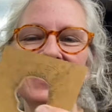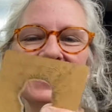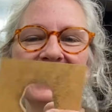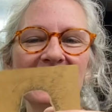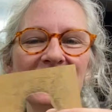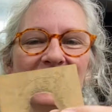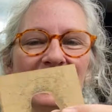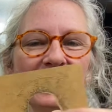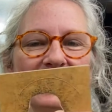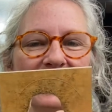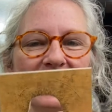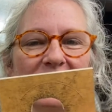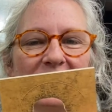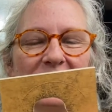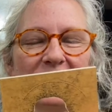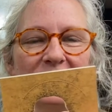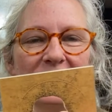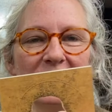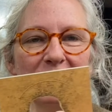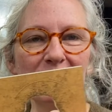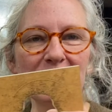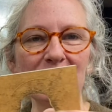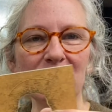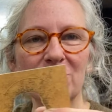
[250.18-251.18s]
So I just
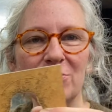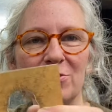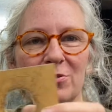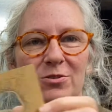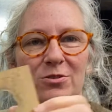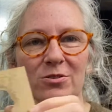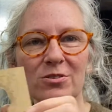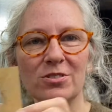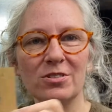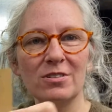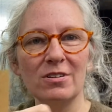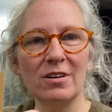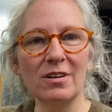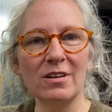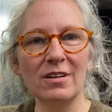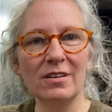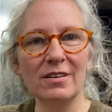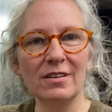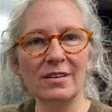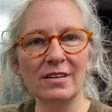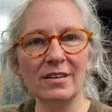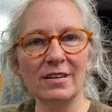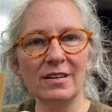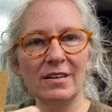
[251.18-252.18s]
take my jeweler's saw
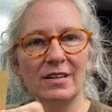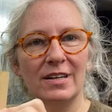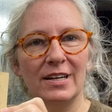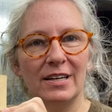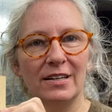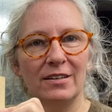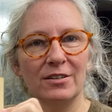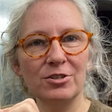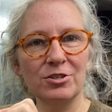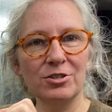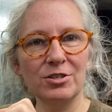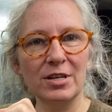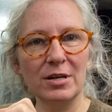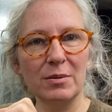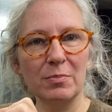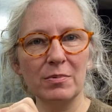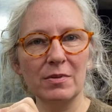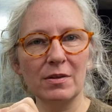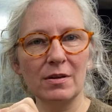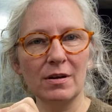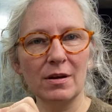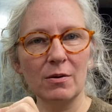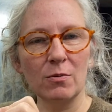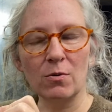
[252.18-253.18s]
and cut out a shape
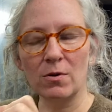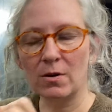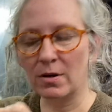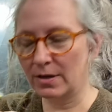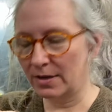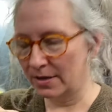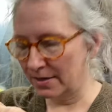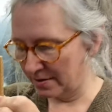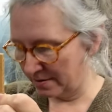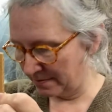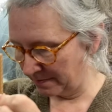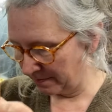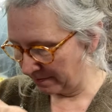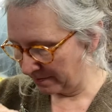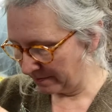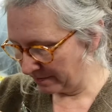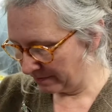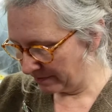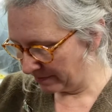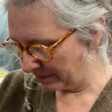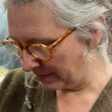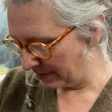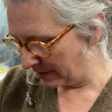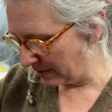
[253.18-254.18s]
that I want.
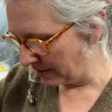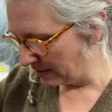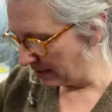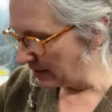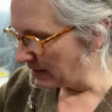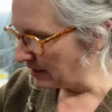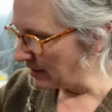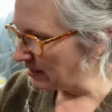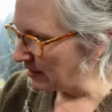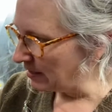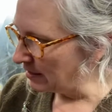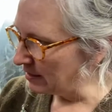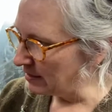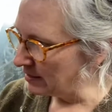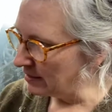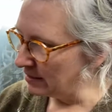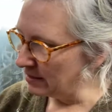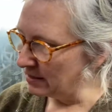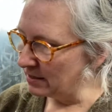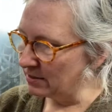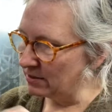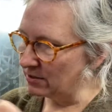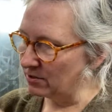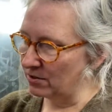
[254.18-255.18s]
And then
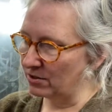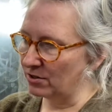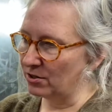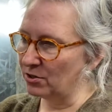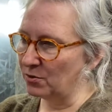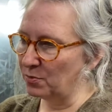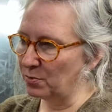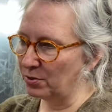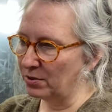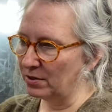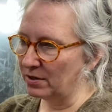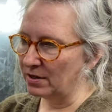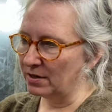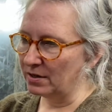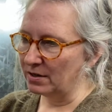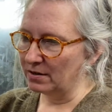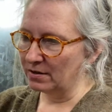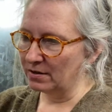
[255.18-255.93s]
again, you'd put it